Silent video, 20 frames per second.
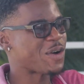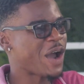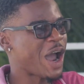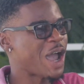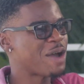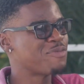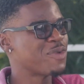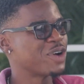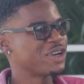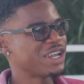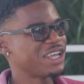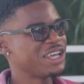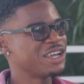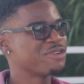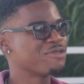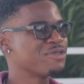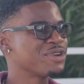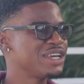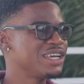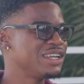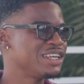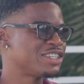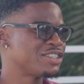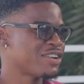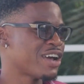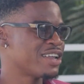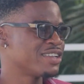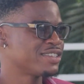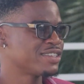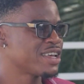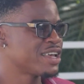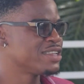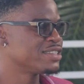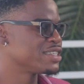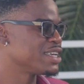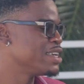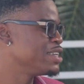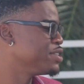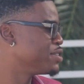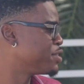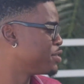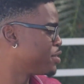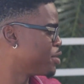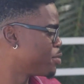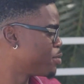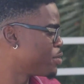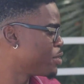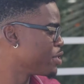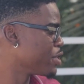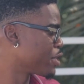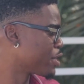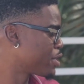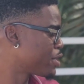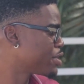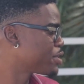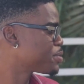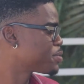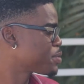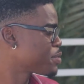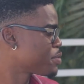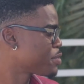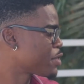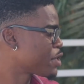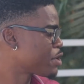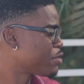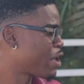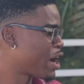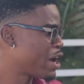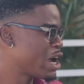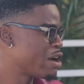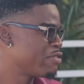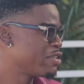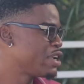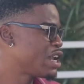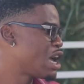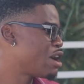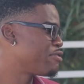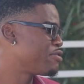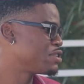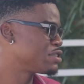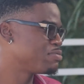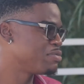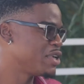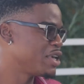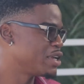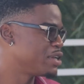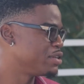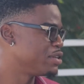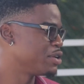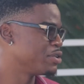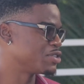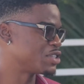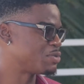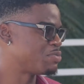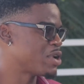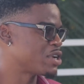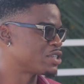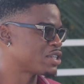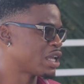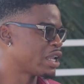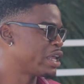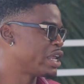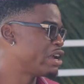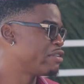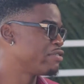Right, but it really transcends into the work. Right, every knife is made, special, and